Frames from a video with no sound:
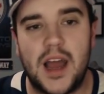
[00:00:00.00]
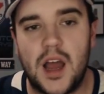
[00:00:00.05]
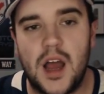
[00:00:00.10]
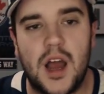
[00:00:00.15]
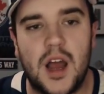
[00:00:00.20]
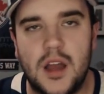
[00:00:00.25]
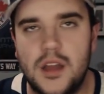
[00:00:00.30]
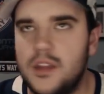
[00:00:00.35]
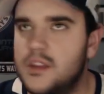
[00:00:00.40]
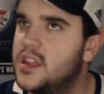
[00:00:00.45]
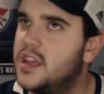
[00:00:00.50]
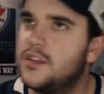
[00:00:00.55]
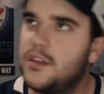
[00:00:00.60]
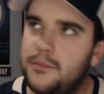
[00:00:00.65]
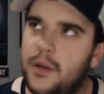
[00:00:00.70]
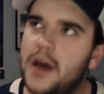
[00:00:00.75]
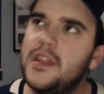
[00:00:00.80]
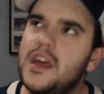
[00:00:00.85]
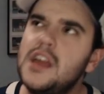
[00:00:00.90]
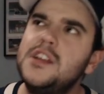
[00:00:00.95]
Uh, they, the,
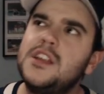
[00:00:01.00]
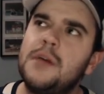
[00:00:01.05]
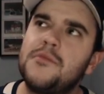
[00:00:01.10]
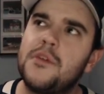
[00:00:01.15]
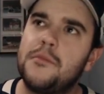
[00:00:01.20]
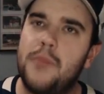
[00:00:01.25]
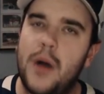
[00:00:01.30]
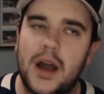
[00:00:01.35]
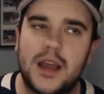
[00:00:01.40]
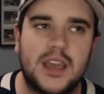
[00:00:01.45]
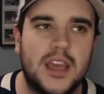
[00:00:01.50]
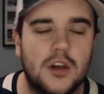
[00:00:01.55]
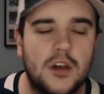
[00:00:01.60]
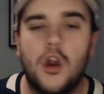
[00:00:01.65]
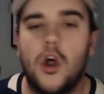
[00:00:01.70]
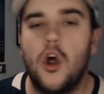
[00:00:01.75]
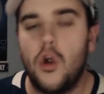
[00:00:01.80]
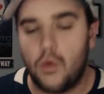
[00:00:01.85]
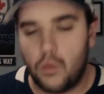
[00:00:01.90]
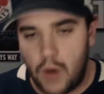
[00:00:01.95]
they dump the puck in.
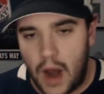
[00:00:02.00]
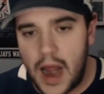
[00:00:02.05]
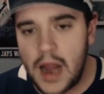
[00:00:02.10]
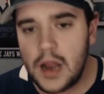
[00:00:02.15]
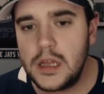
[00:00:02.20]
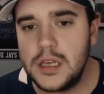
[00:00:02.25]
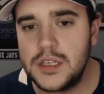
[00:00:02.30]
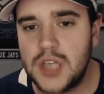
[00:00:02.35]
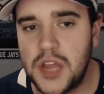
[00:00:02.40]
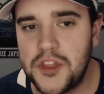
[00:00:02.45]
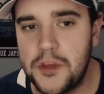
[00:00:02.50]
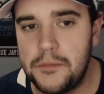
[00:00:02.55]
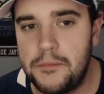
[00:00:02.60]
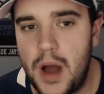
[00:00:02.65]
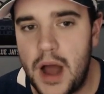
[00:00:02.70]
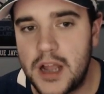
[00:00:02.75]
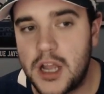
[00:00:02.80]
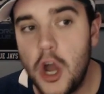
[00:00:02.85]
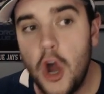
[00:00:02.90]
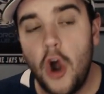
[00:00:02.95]
Rielly's got the
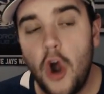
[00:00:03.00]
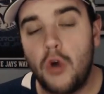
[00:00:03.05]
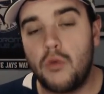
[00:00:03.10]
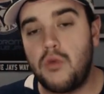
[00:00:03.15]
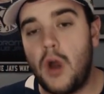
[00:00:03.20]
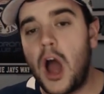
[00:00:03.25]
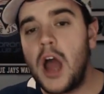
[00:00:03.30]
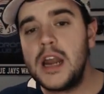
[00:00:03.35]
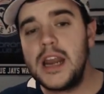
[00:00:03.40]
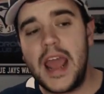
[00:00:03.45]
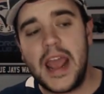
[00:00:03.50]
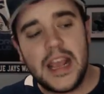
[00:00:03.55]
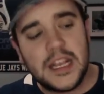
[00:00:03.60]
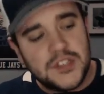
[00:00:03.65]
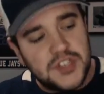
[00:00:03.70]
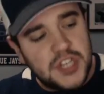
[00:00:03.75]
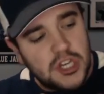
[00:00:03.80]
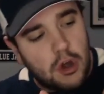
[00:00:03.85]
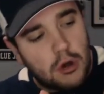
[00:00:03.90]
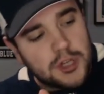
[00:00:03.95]
puck. Ron
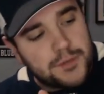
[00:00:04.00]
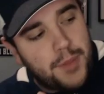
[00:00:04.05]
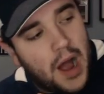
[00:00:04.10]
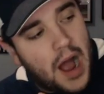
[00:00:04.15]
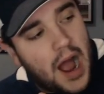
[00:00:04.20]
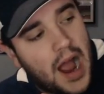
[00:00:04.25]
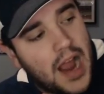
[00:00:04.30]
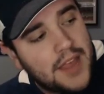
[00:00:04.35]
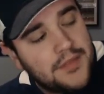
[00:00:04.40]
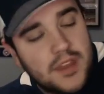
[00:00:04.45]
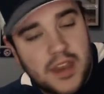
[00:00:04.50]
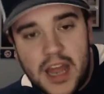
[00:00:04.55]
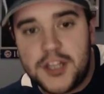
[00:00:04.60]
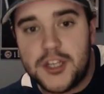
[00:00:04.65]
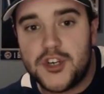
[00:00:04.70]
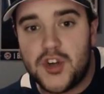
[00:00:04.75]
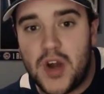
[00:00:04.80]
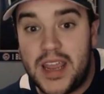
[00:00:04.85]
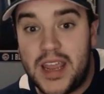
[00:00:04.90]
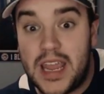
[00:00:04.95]
Hainsey goes behind the net to
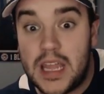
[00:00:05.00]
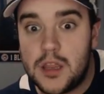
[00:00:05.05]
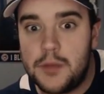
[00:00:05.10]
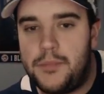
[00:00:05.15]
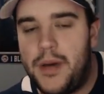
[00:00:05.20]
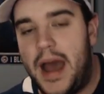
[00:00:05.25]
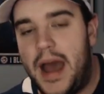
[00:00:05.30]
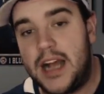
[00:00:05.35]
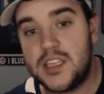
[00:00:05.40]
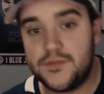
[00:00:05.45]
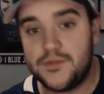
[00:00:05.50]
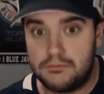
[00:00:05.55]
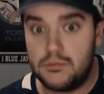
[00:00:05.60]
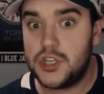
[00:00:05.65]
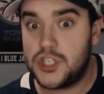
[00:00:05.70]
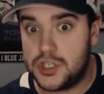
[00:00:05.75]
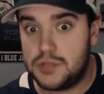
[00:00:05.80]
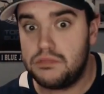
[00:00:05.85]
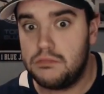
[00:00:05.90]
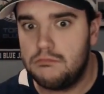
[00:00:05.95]
try and get the pass,
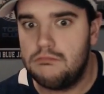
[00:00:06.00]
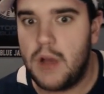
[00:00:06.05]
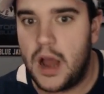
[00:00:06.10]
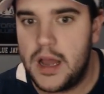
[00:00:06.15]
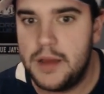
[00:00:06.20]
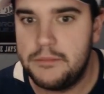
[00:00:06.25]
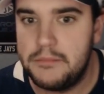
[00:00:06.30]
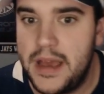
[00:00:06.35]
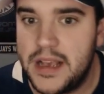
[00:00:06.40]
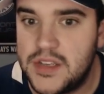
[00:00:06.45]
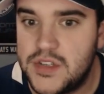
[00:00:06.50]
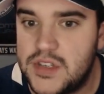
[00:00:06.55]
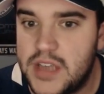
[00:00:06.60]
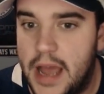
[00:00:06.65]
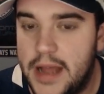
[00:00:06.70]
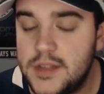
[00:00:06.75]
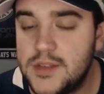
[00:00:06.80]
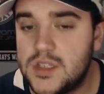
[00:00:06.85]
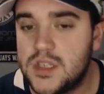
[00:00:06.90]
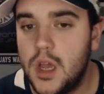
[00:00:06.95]
which uh, makes
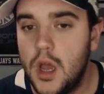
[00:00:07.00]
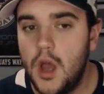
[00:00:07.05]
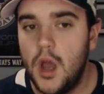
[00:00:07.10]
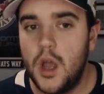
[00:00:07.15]
sense.